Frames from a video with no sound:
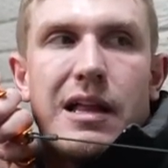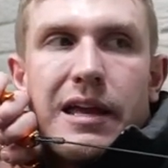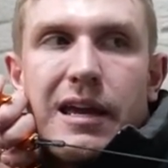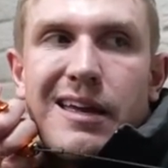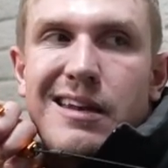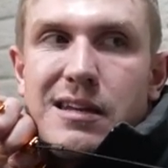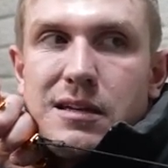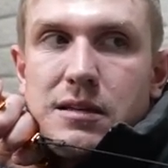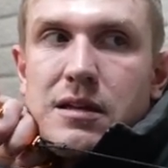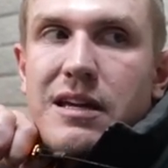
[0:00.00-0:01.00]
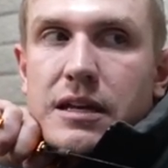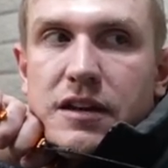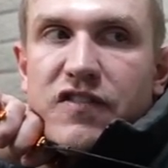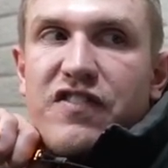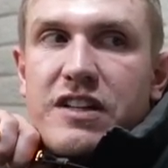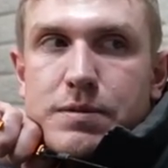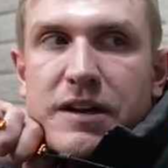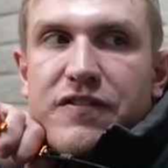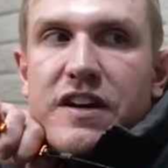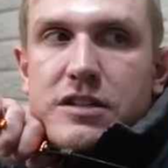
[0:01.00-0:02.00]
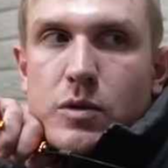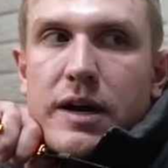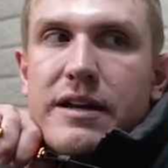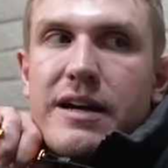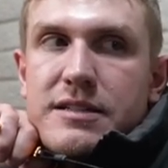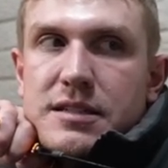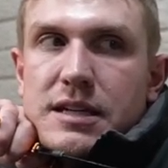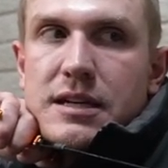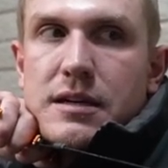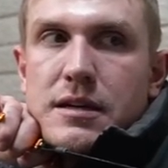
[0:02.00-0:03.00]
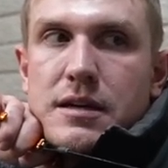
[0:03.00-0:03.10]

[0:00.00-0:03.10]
and, and it fits my face quite nicely.